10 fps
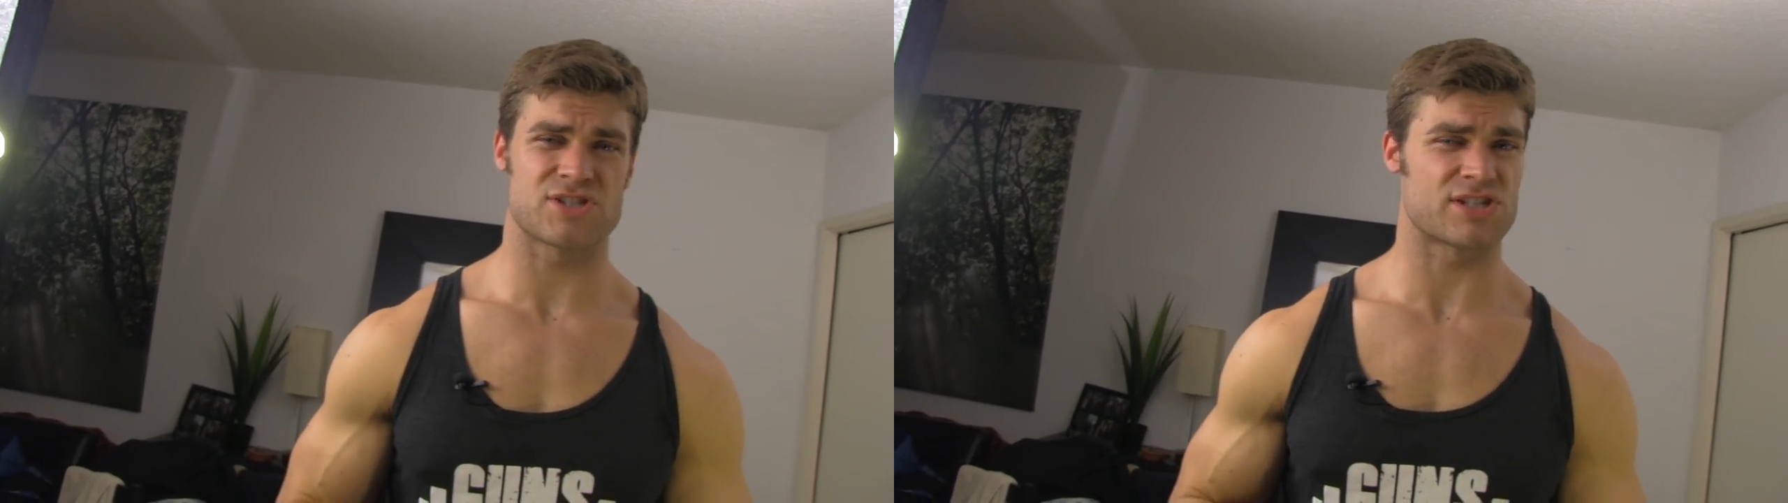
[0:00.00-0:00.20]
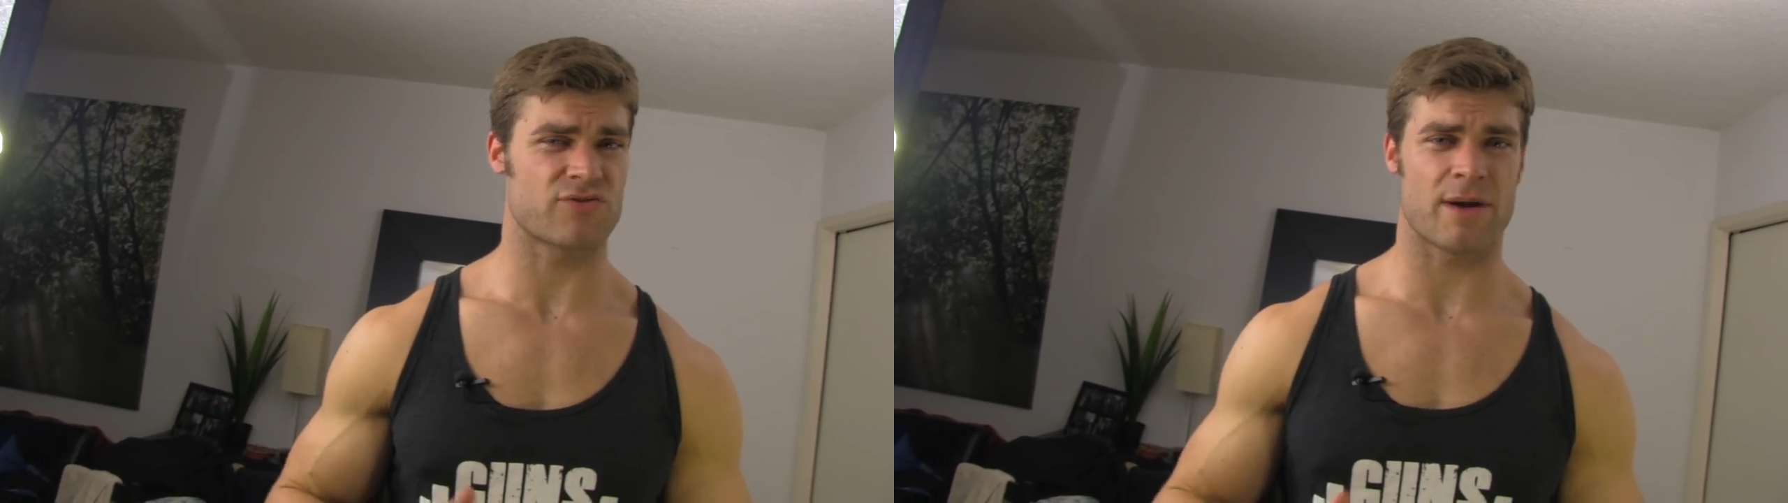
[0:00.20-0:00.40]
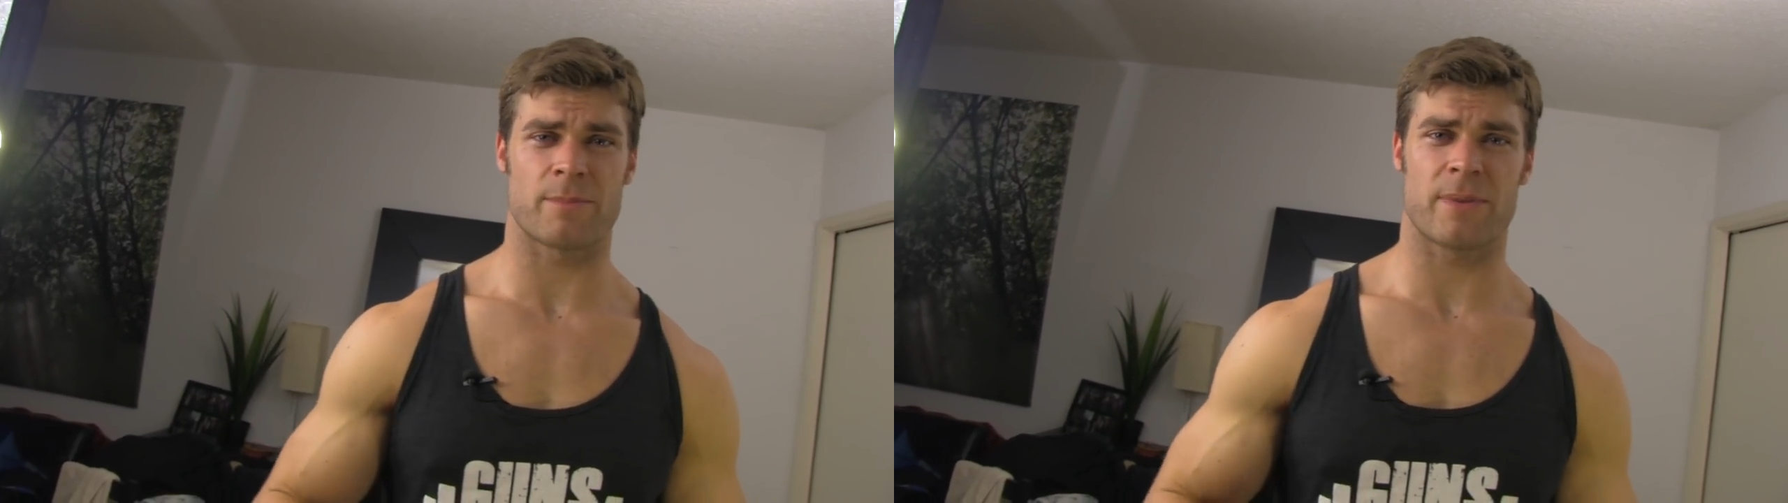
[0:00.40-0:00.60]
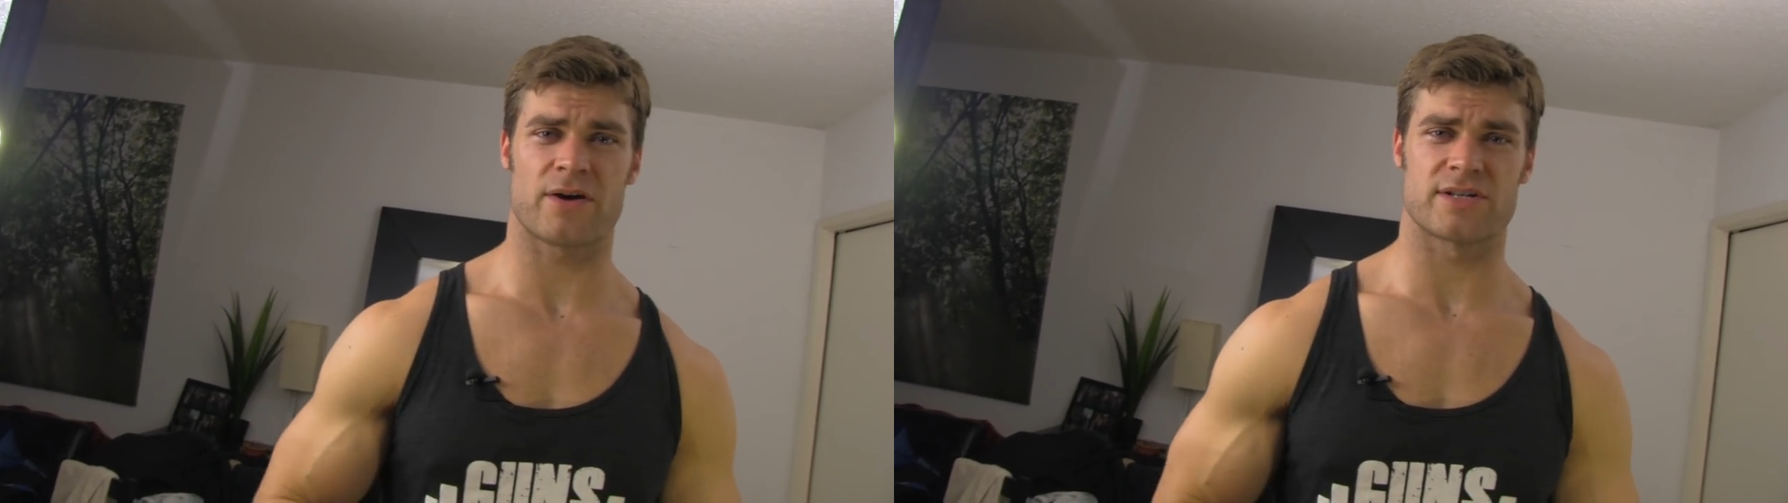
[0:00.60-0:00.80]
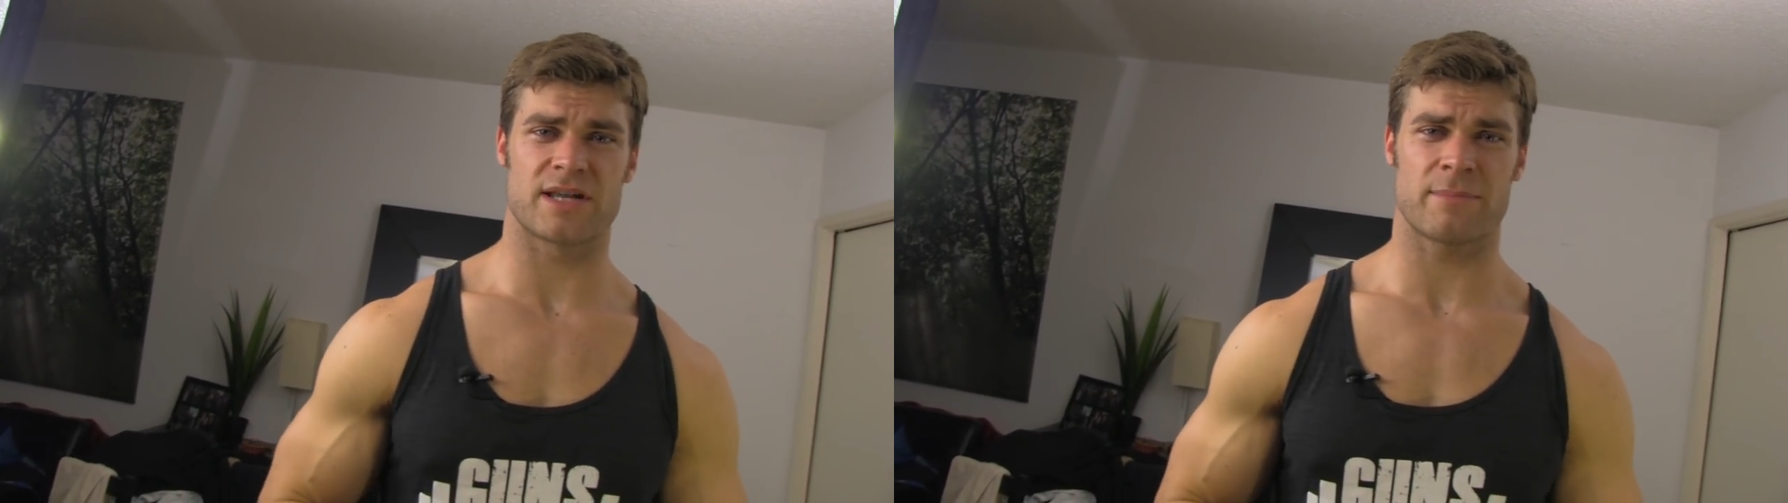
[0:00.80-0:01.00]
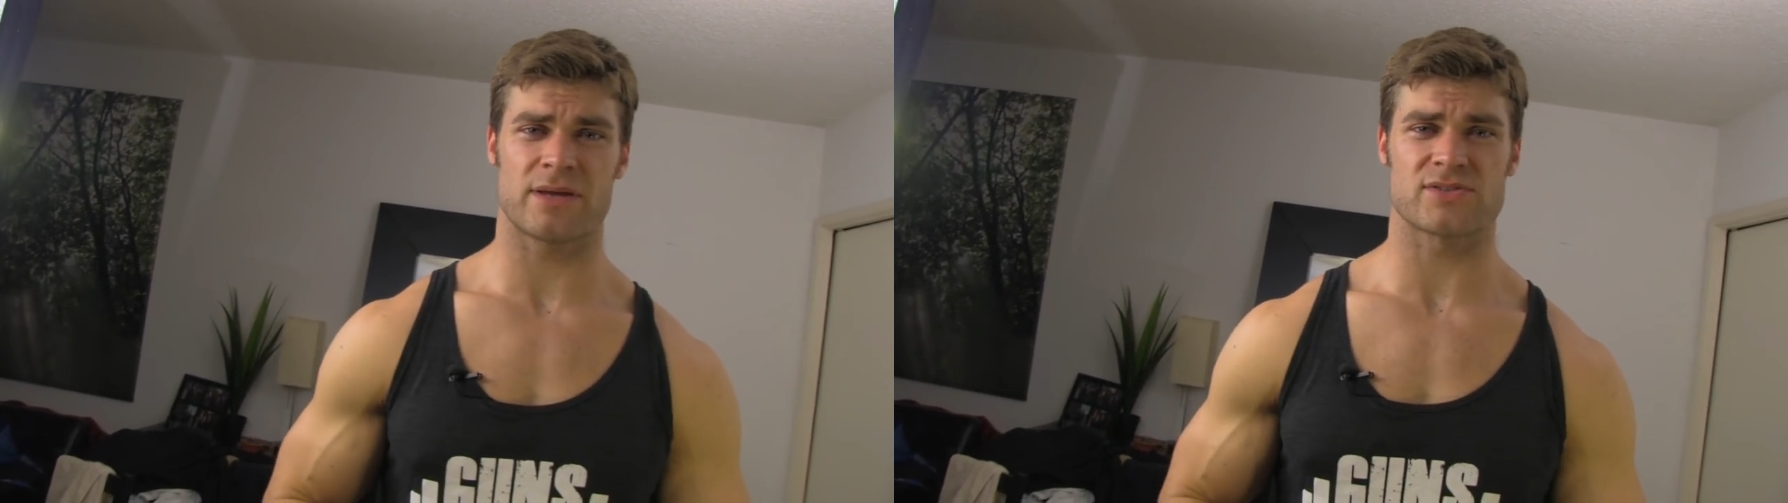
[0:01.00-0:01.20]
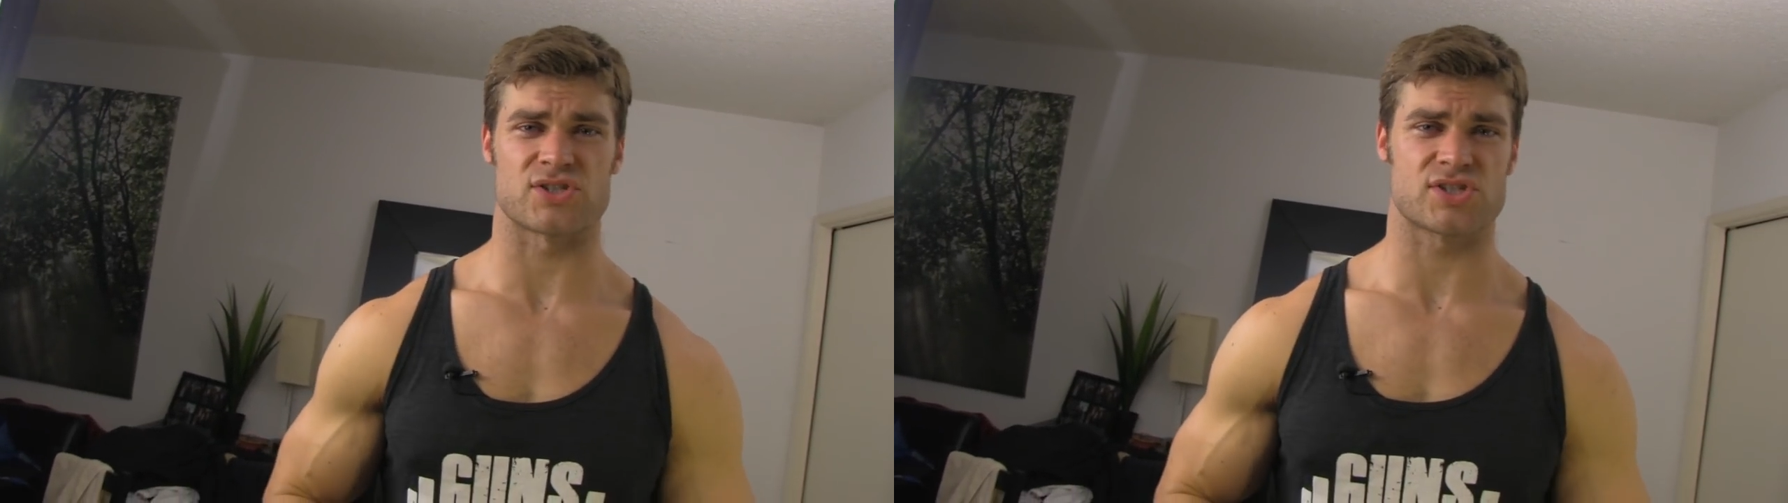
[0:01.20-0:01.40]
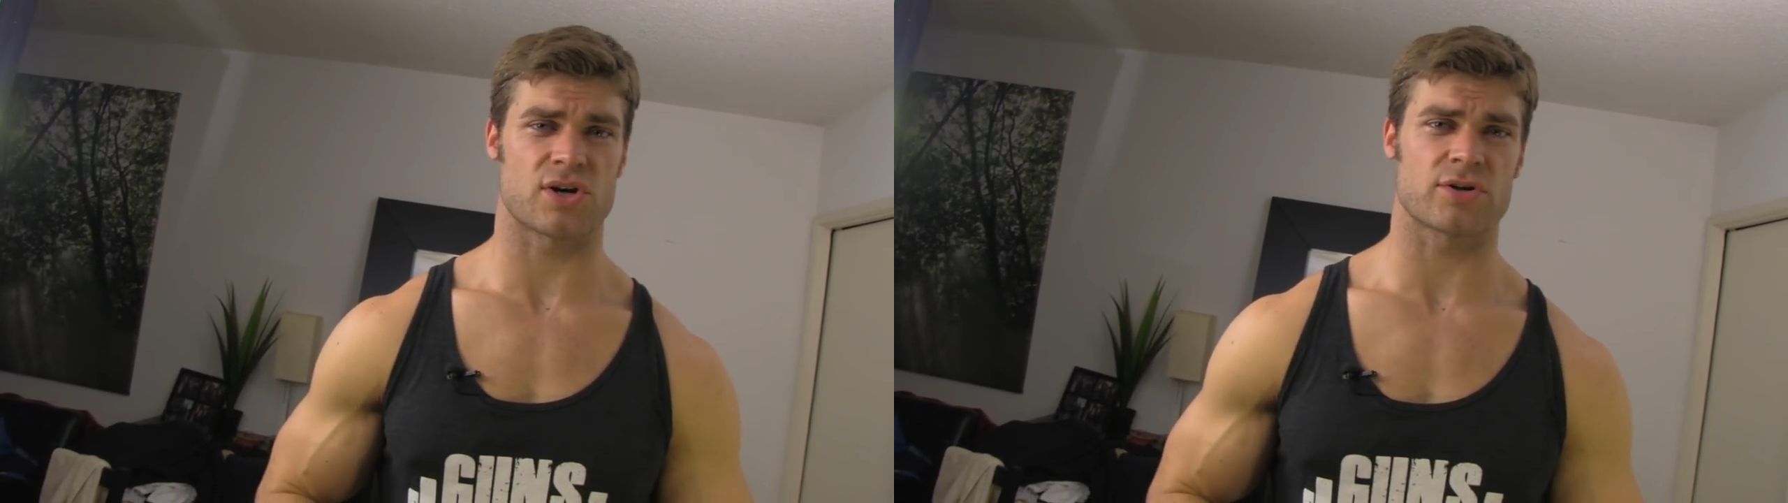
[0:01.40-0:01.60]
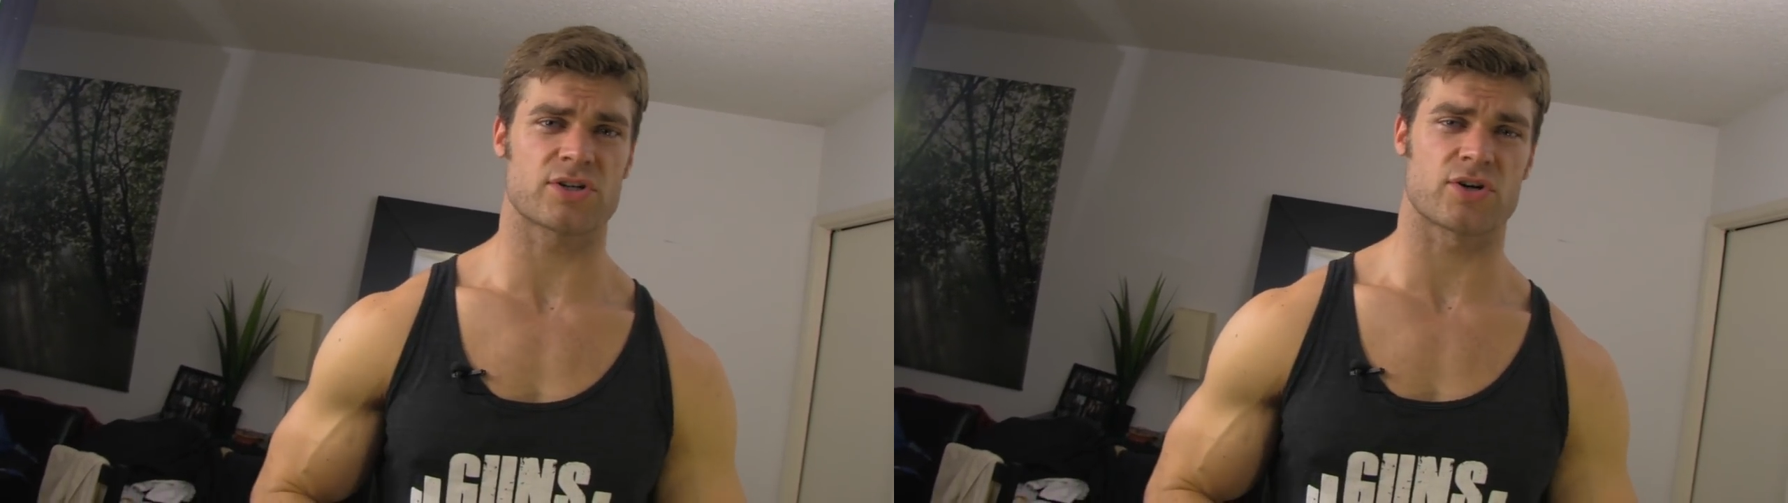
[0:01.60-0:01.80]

just grab a pair of dumbbells and start